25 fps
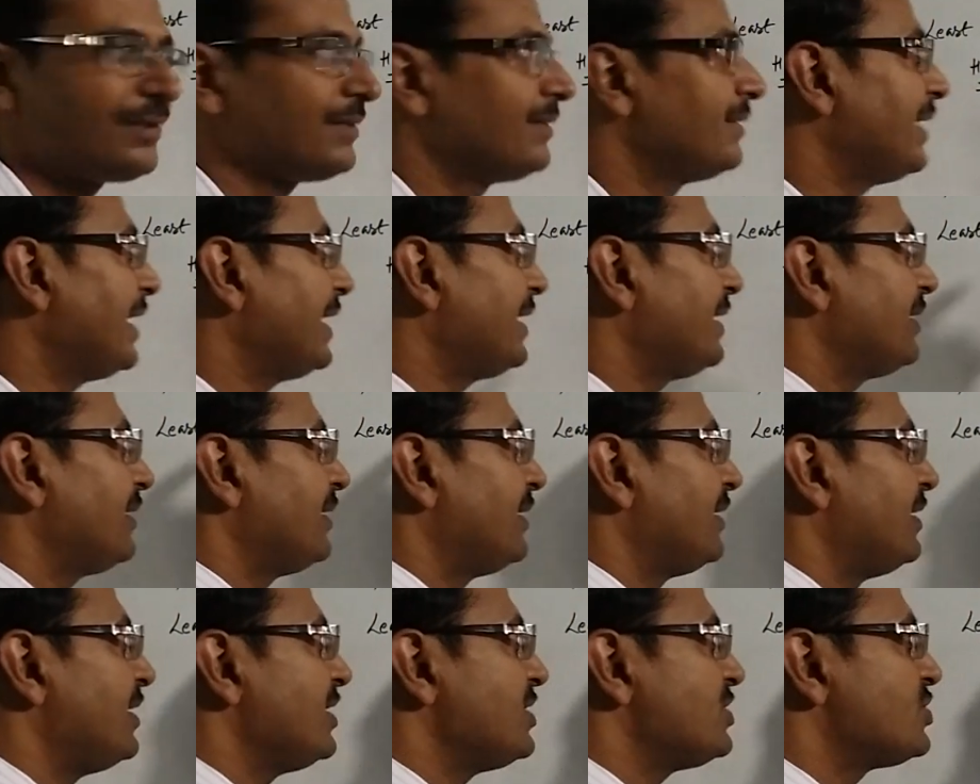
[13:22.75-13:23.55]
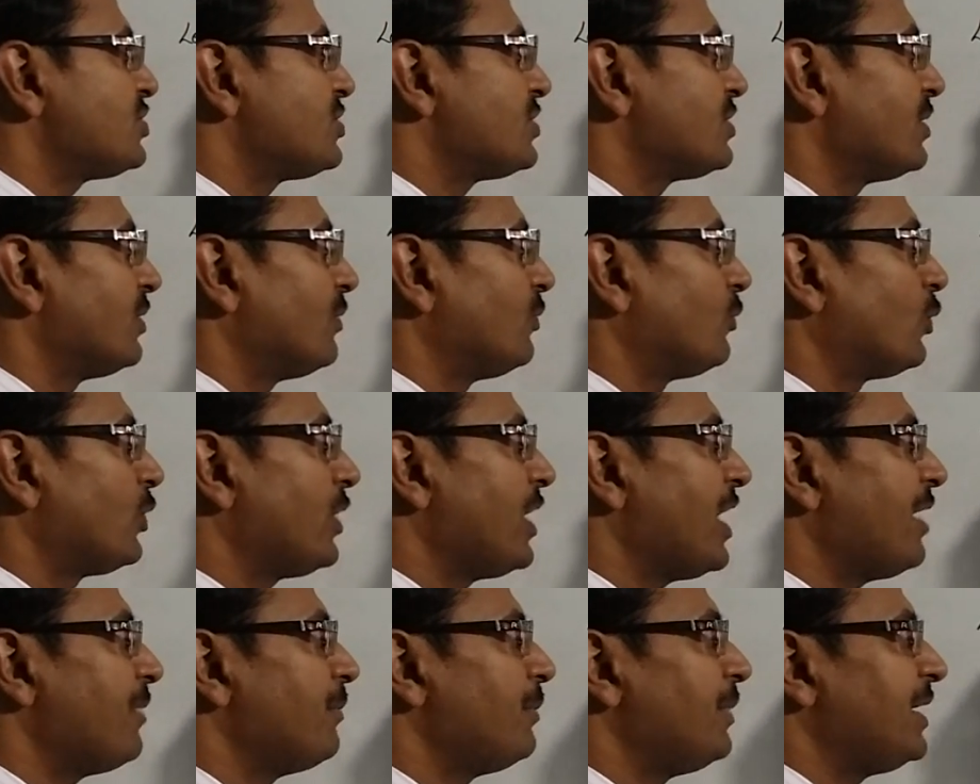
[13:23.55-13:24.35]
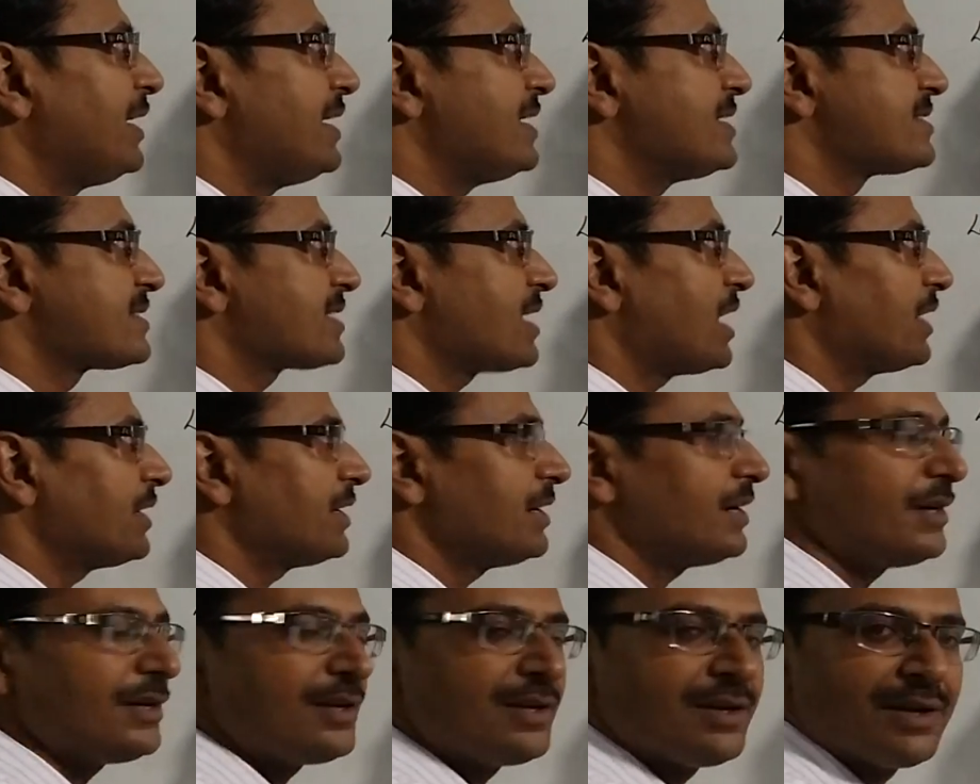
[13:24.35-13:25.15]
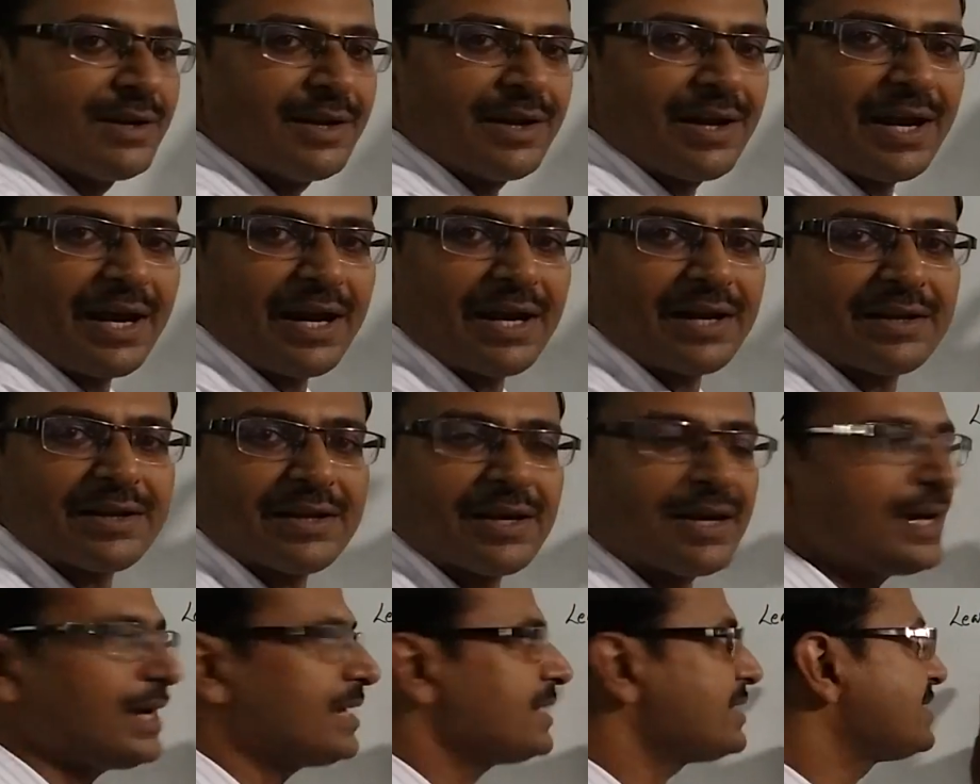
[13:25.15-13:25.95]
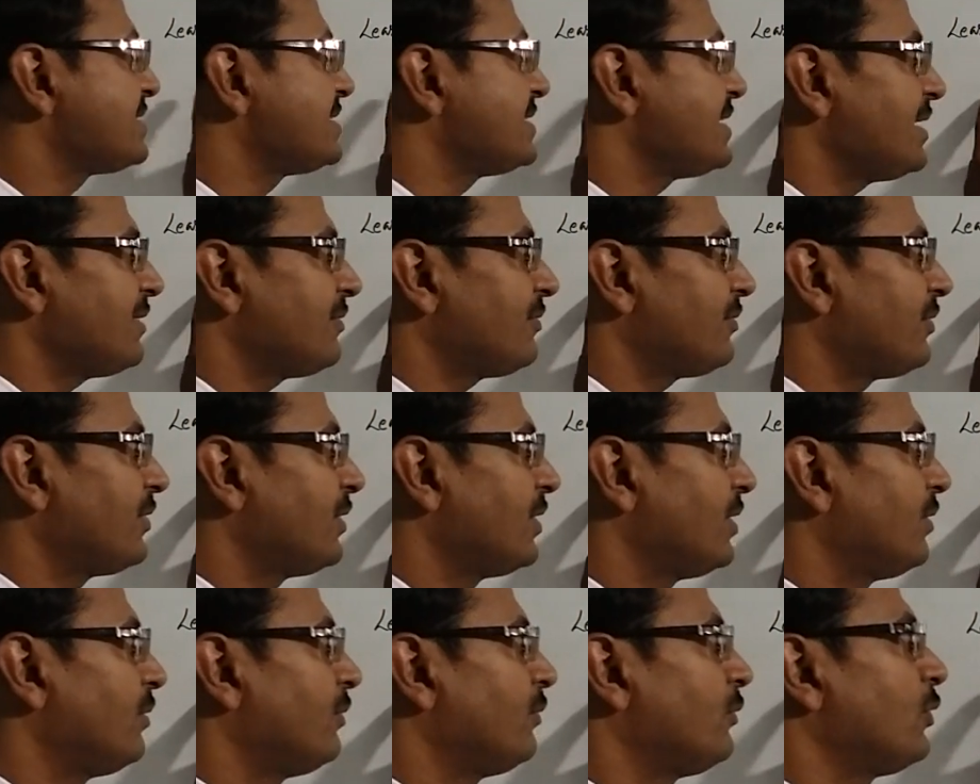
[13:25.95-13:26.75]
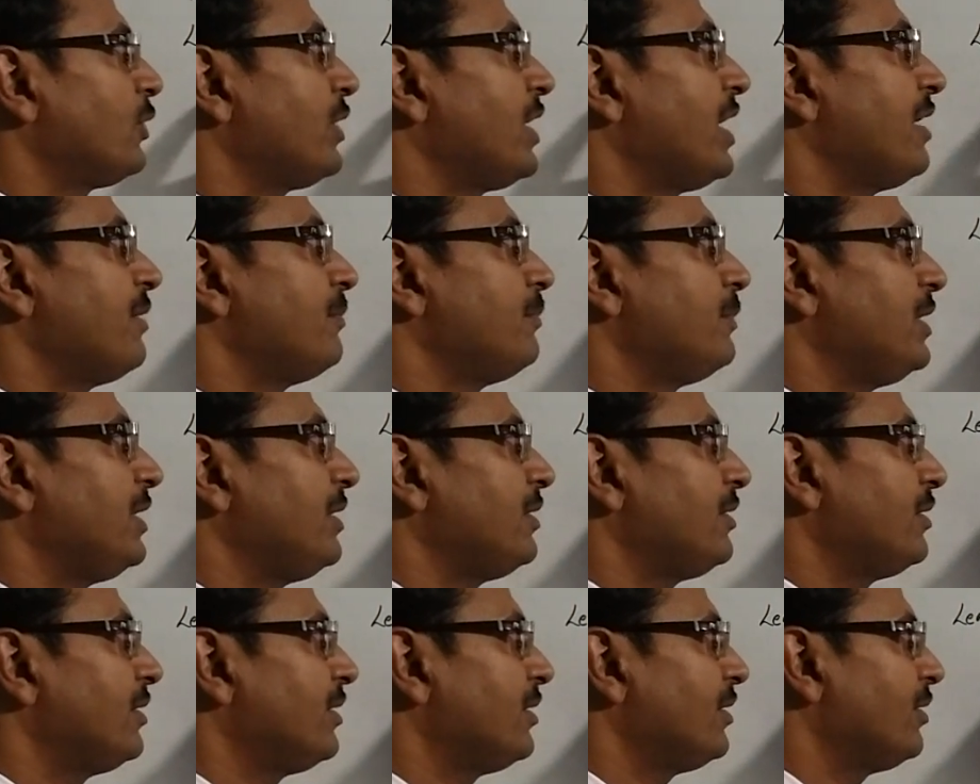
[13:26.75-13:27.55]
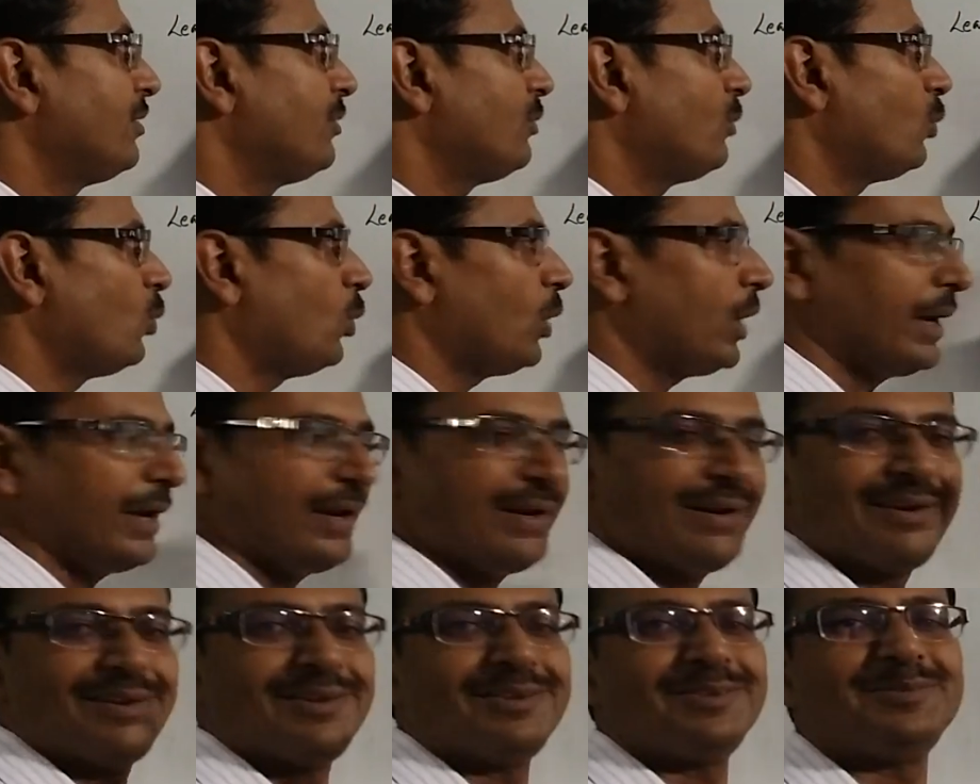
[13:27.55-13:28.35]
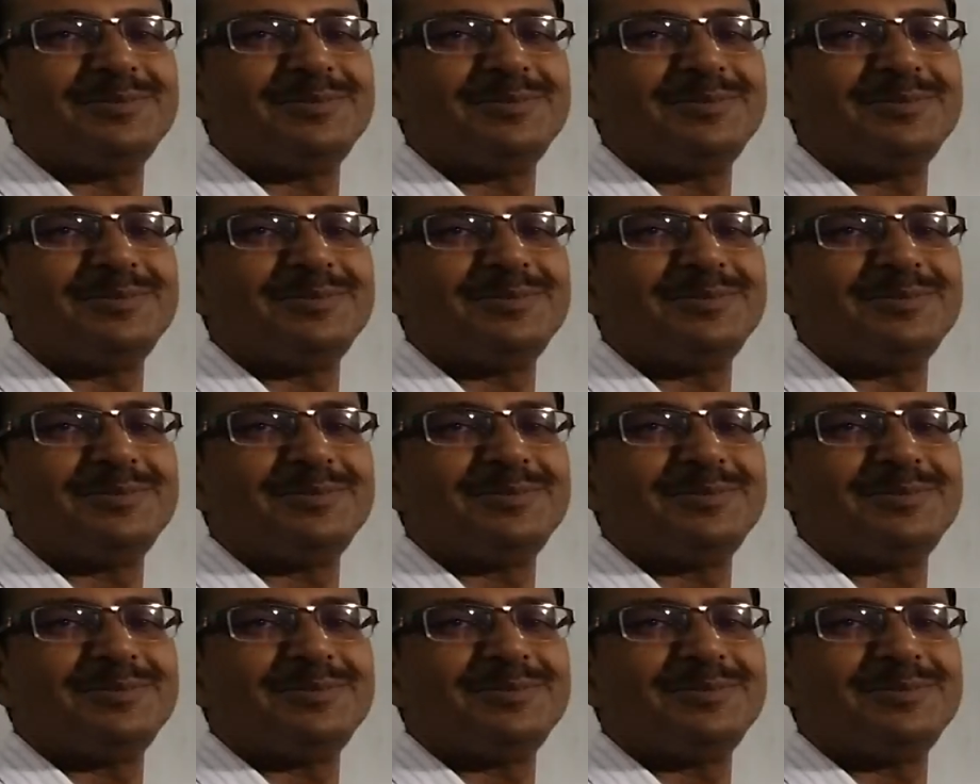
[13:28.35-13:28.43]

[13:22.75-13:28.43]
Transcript: then this would have been discarded and the HCF would have been 1.